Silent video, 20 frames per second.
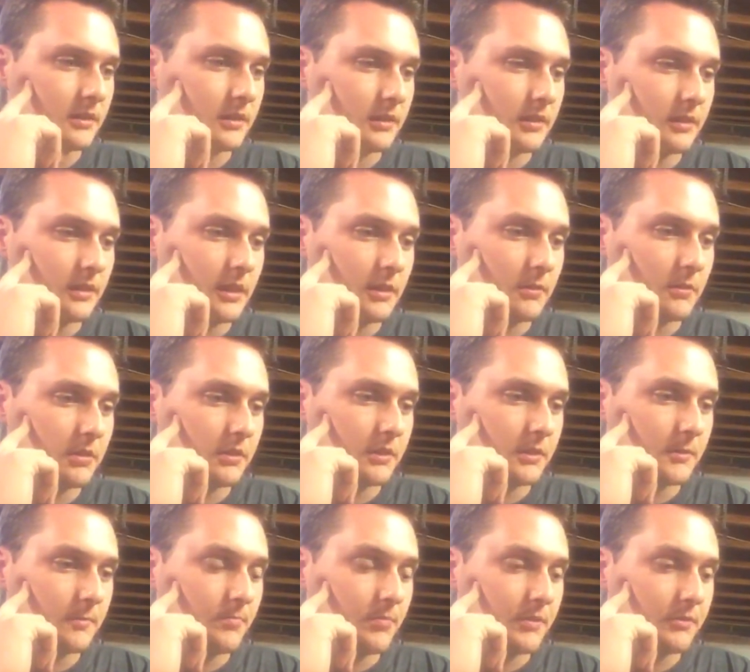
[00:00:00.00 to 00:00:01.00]
no,
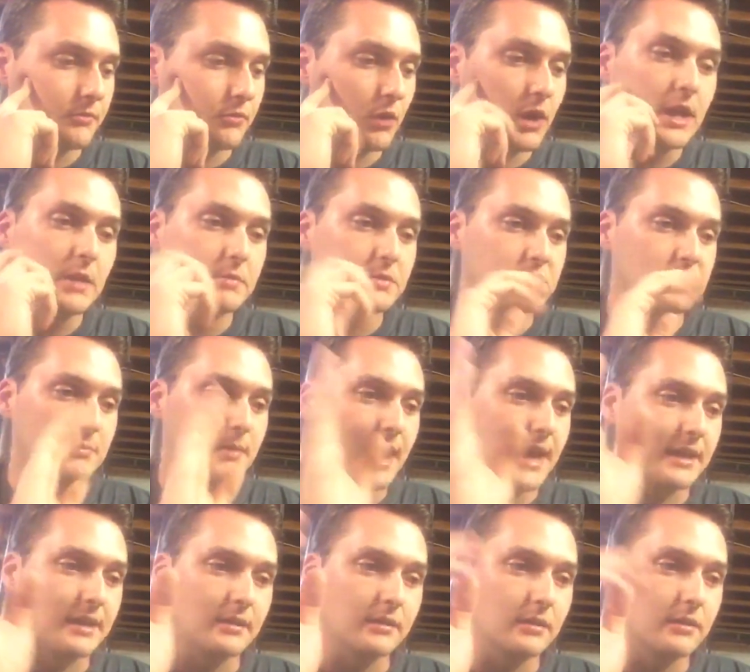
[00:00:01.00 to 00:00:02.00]
the frame is
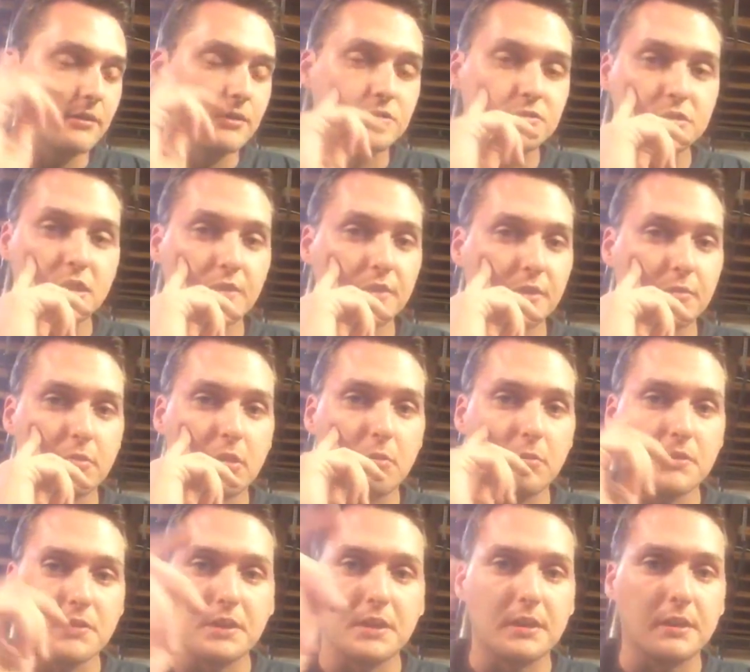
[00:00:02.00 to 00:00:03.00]
immaculate. There's nothing wrong
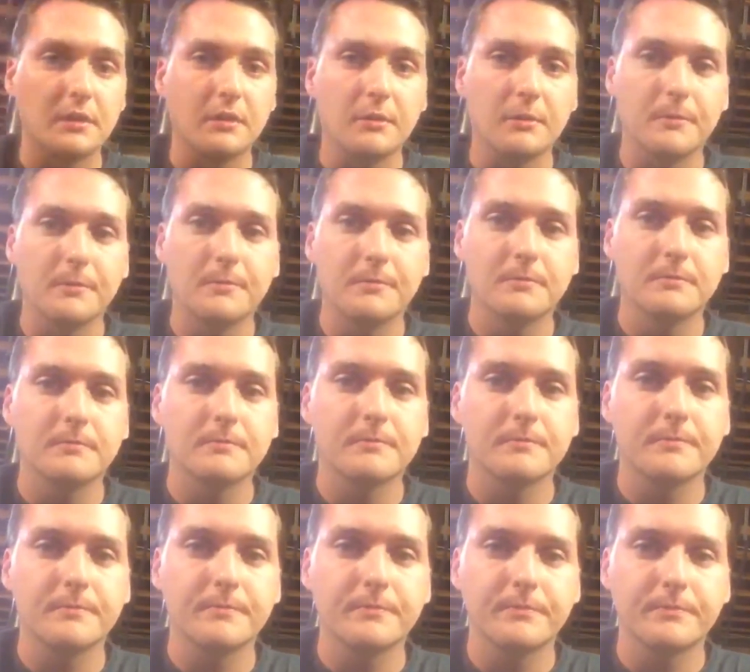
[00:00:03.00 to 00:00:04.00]
with it at all.
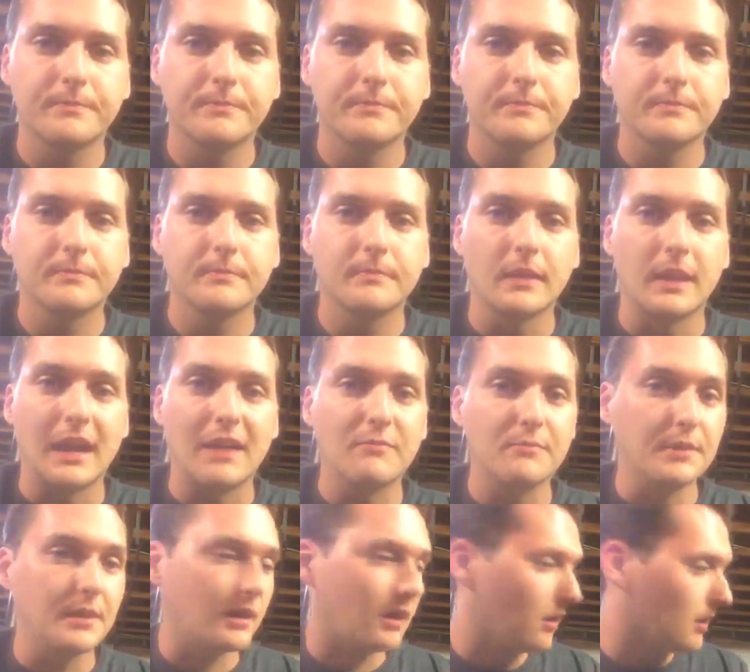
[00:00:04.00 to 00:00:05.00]
And I've
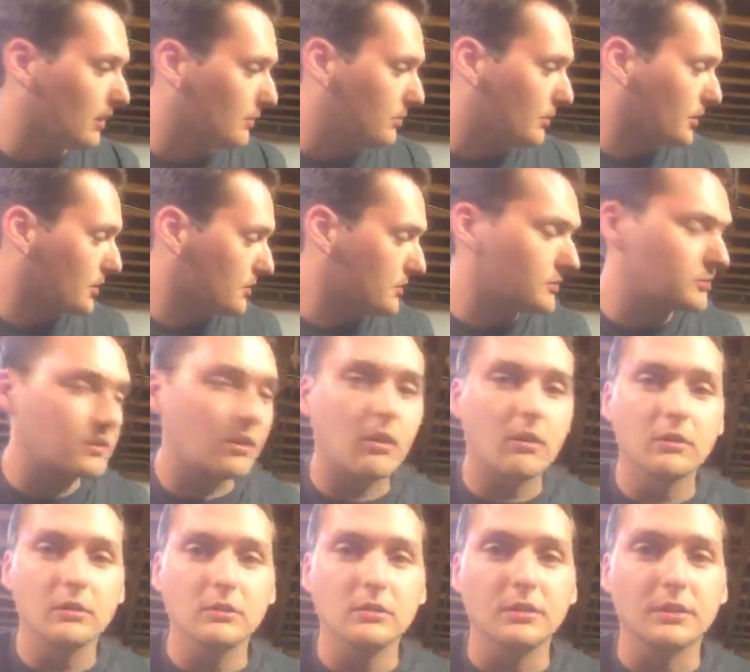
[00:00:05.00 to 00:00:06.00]
been all up under this car
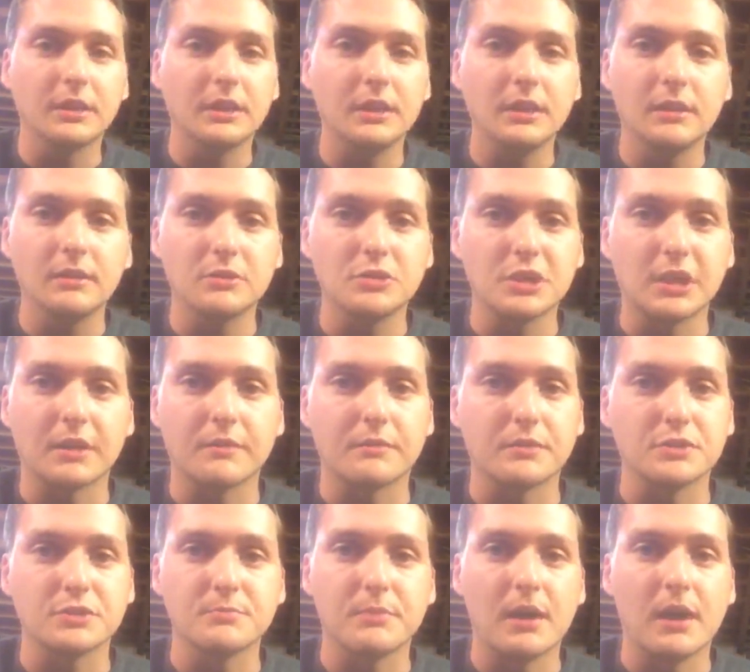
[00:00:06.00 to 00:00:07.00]
looking, checking for
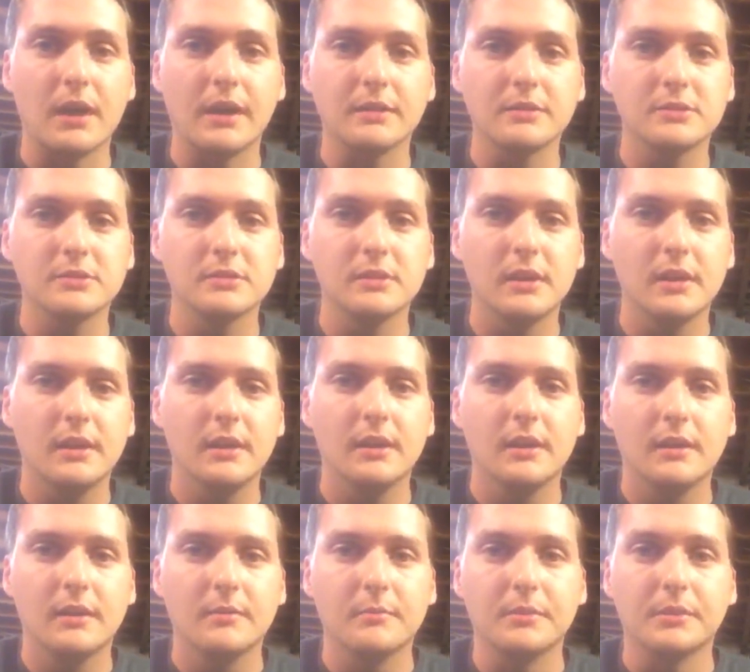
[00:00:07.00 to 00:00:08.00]
spots,
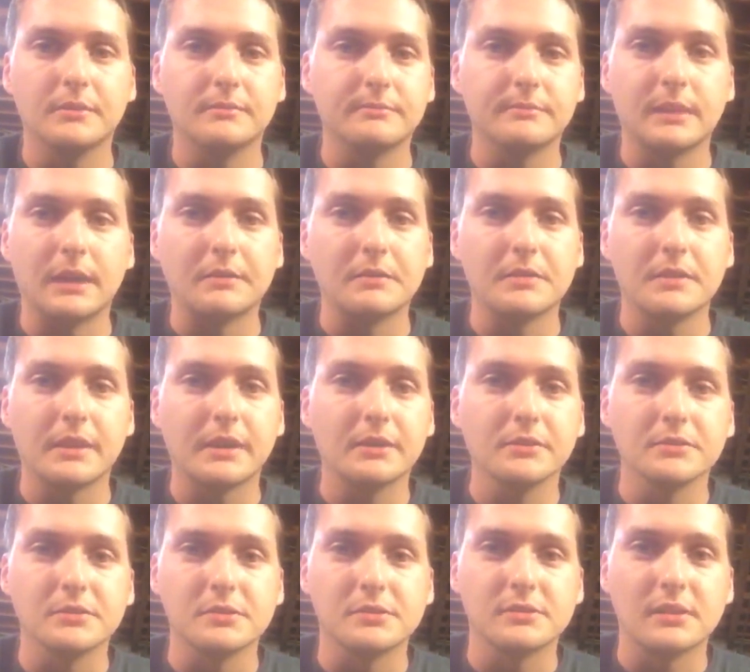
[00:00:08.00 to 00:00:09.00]
but everything
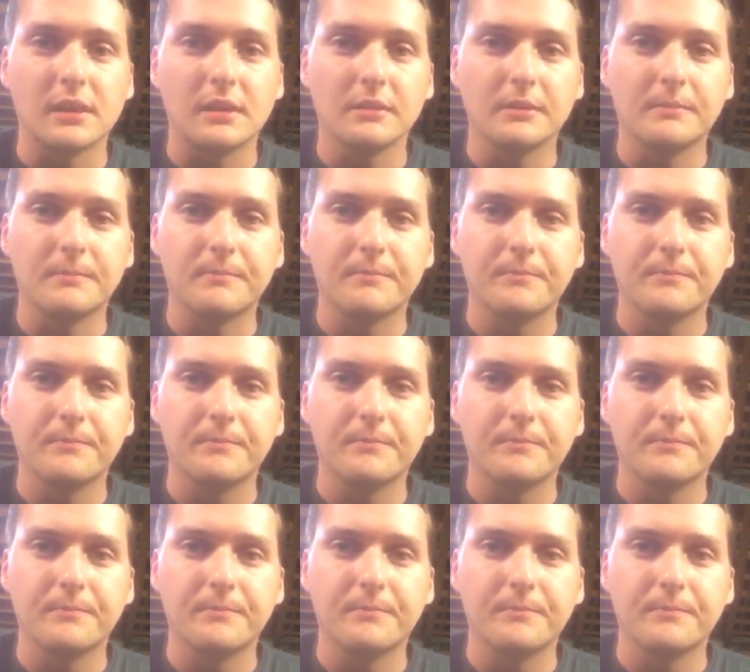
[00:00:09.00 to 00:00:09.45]
else is solid.